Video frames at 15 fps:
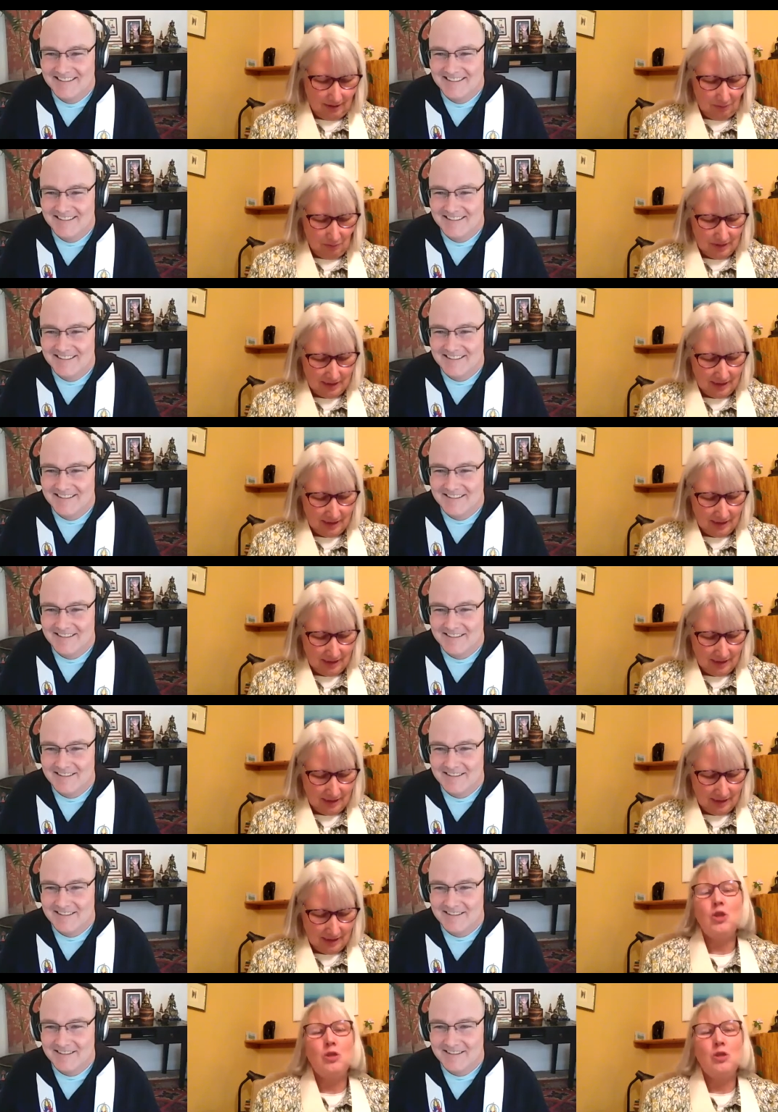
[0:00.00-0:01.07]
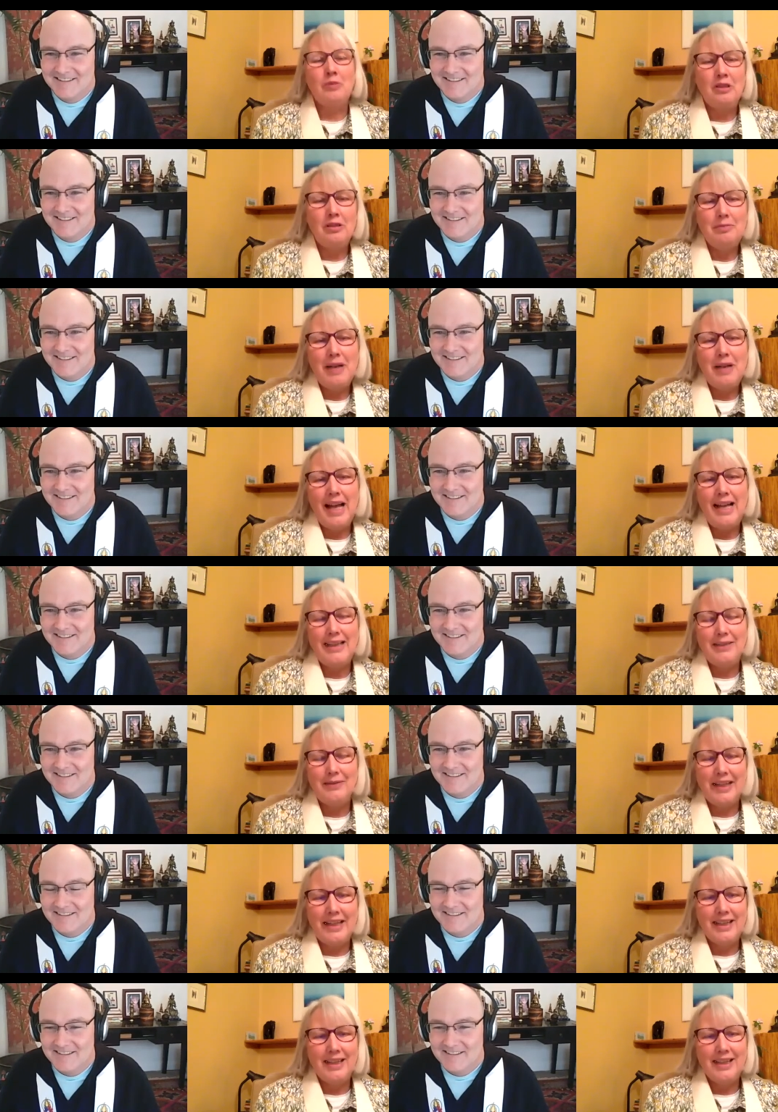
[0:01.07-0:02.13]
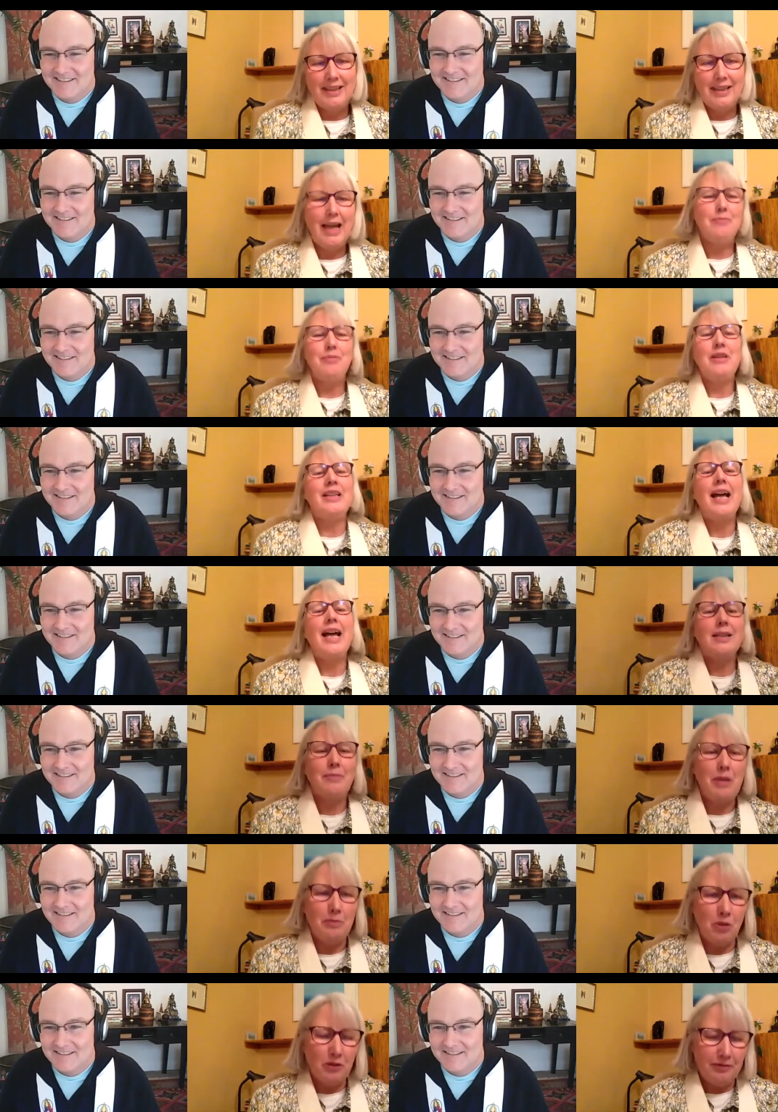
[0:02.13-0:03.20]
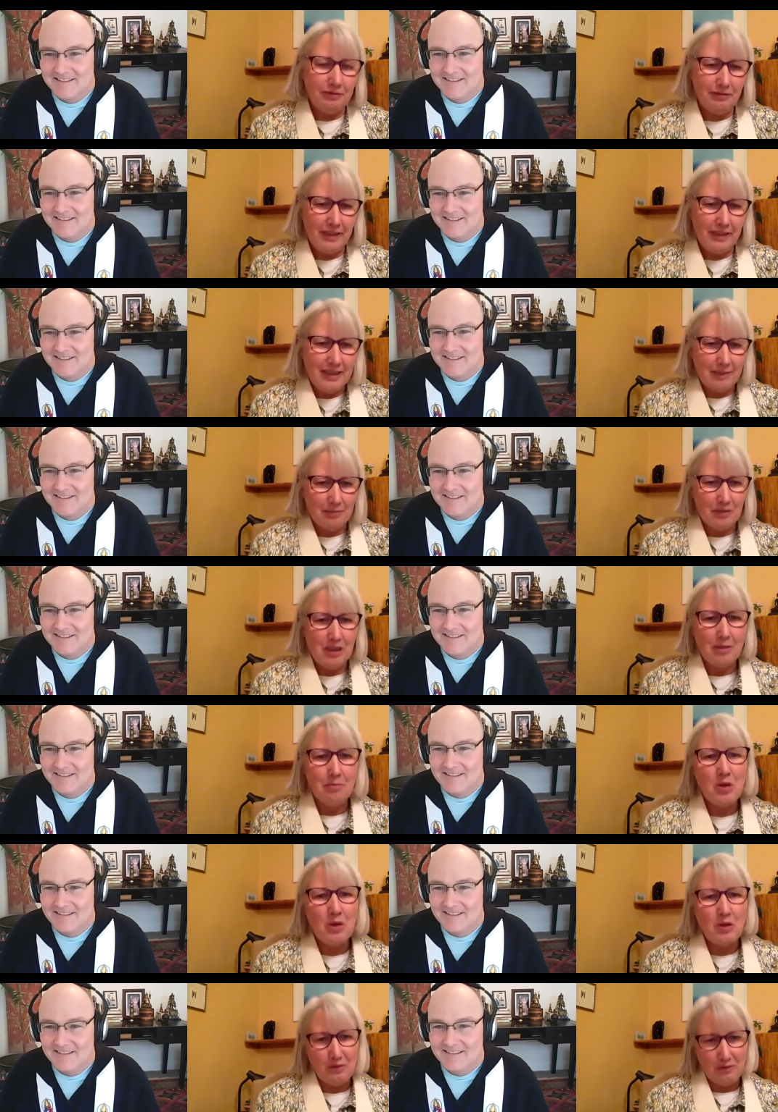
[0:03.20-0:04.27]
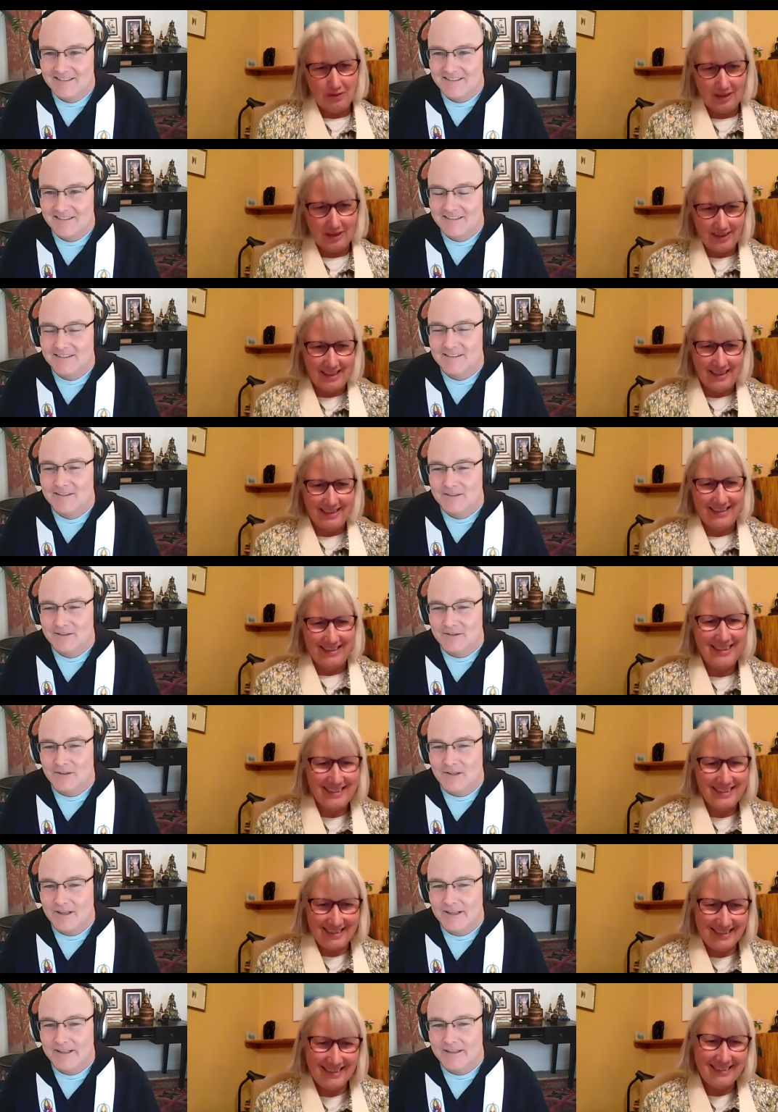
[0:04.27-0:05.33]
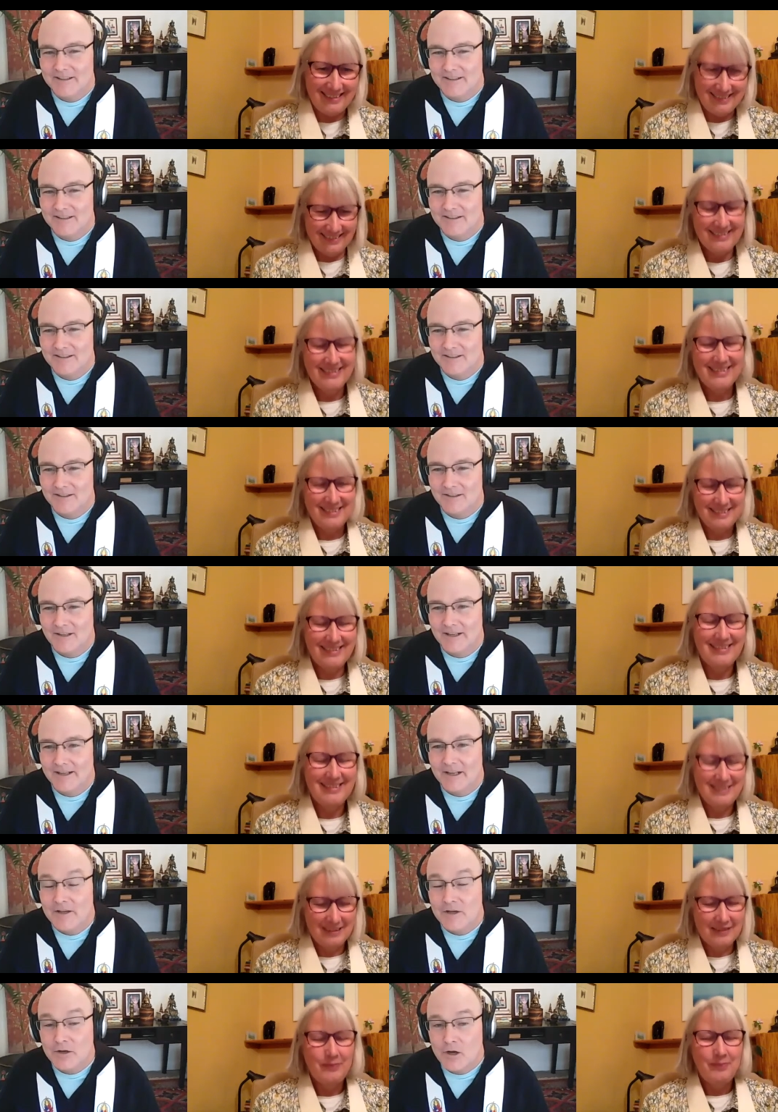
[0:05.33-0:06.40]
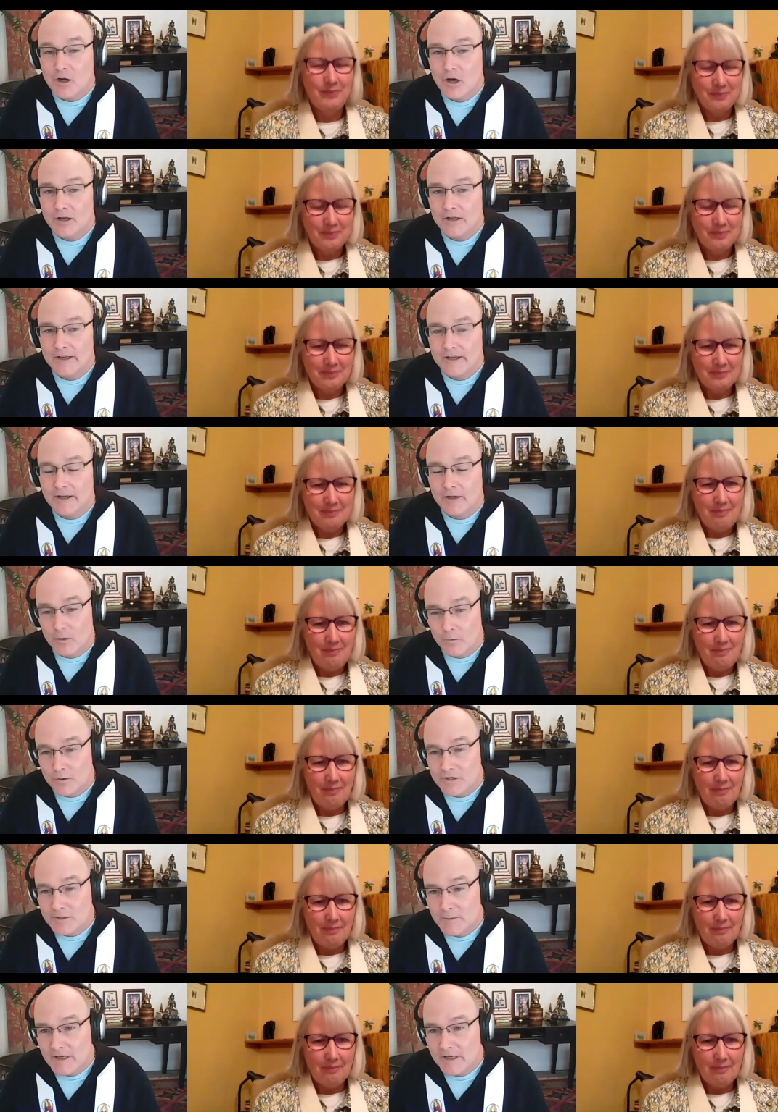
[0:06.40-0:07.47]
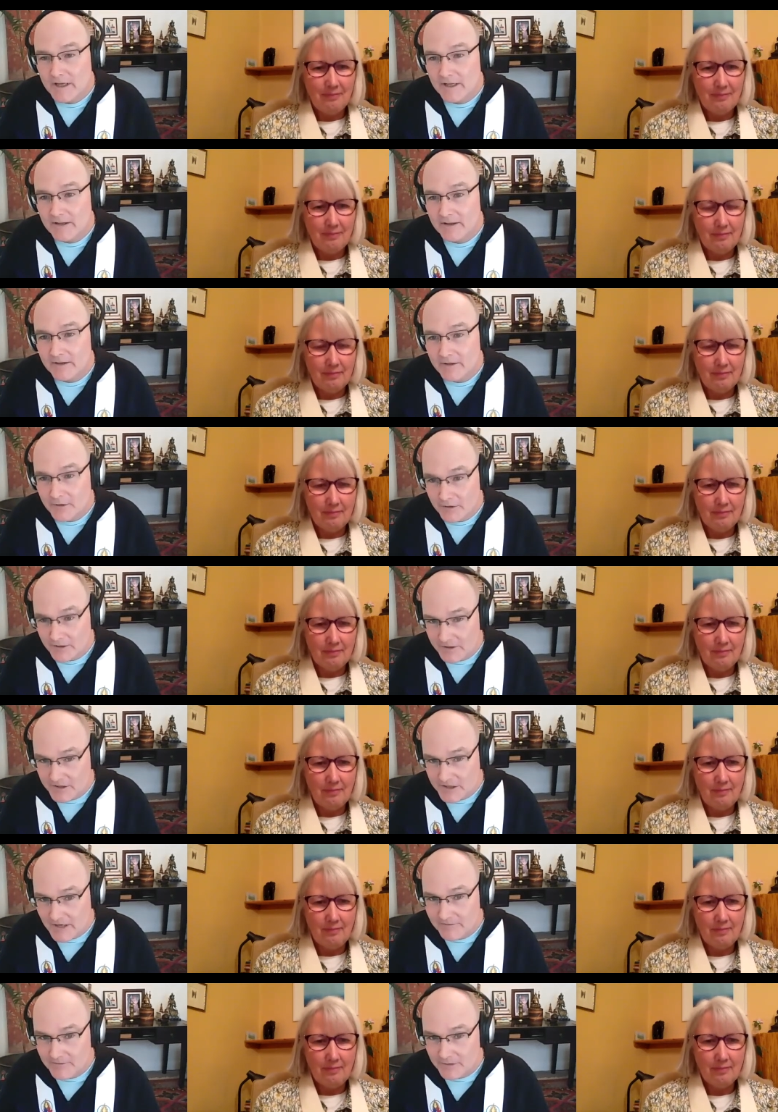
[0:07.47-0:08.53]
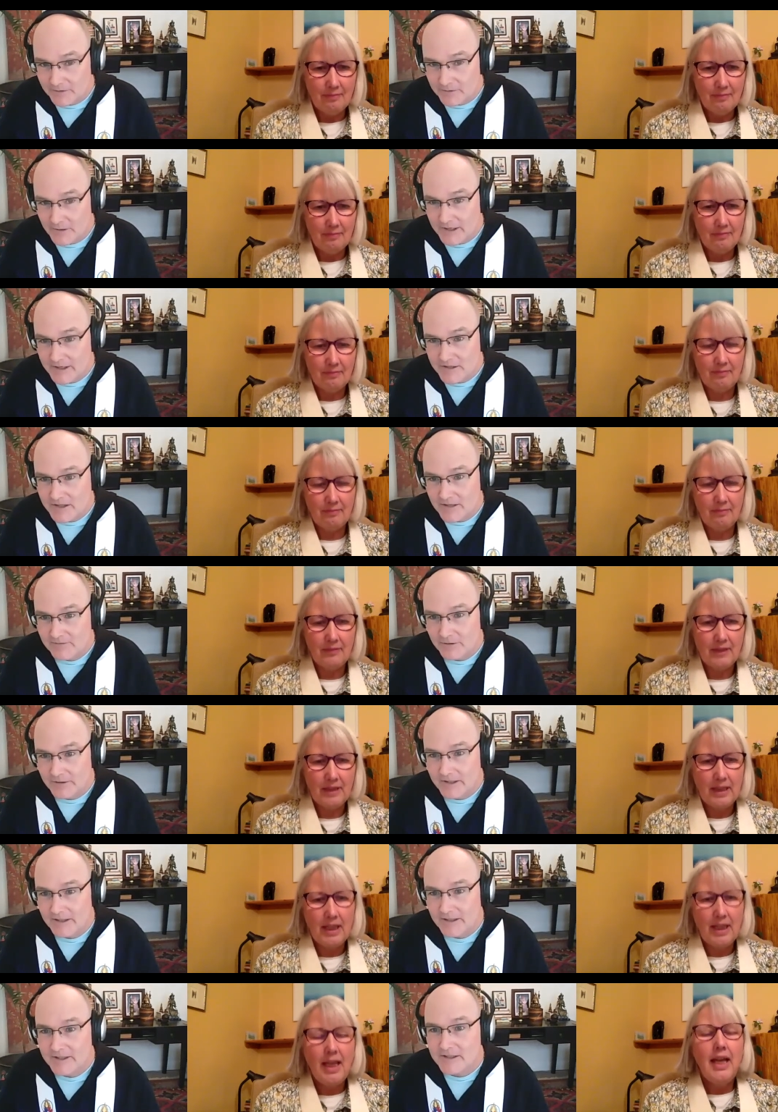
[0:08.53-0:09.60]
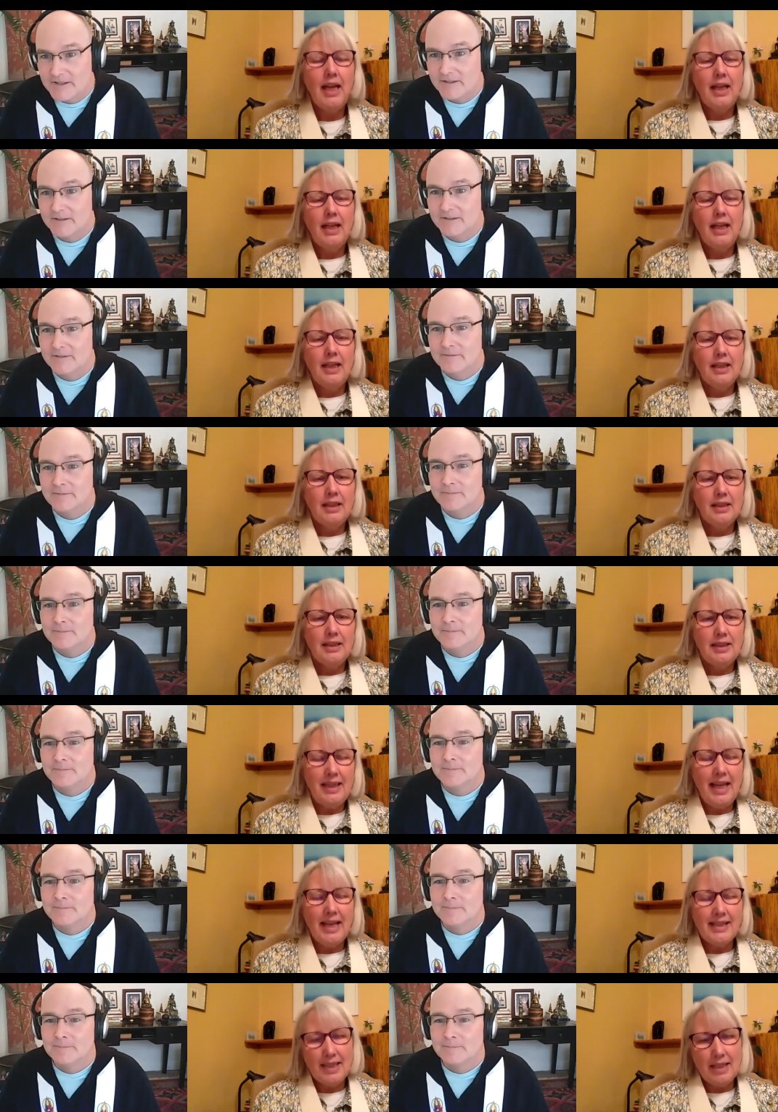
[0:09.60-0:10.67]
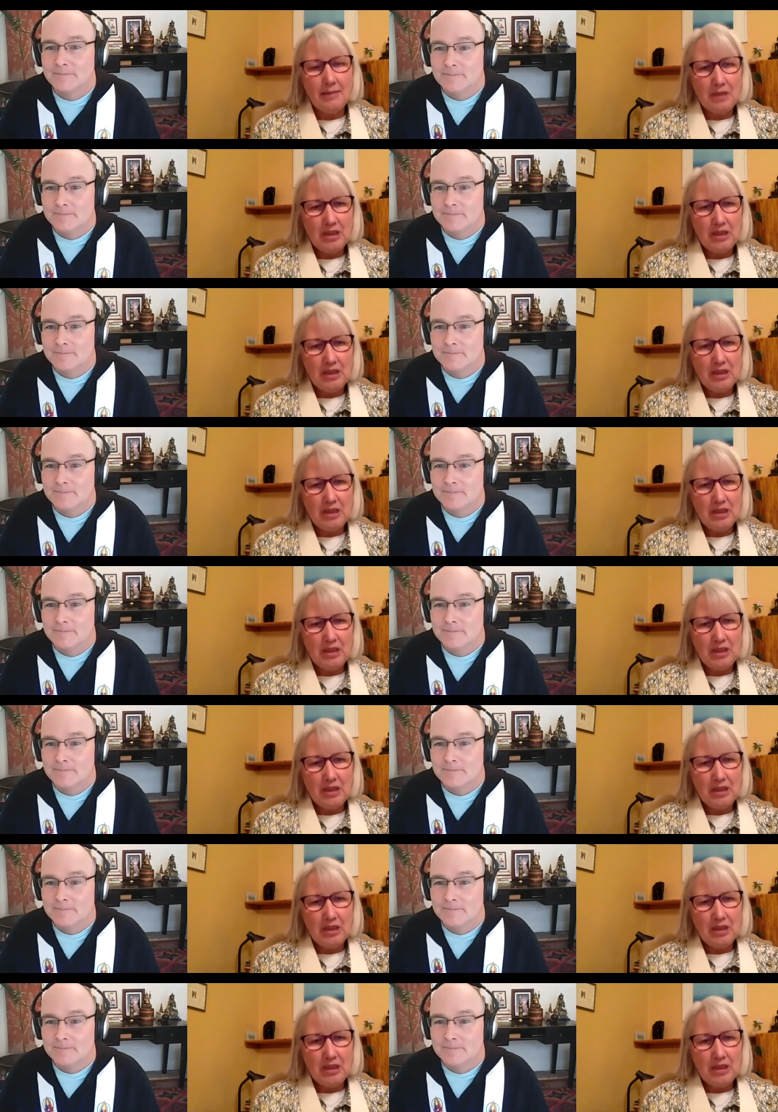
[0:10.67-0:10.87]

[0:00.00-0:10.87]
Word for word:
Speaker 1: was going to say normal, but anyway, I'd like a bit more freedom to move, I think.
Speaker 2: Right, right. And you're calling, or we're speaking, you're in Sheffield, right? Sheffield, England?
Speaker 1: Yes, I'm in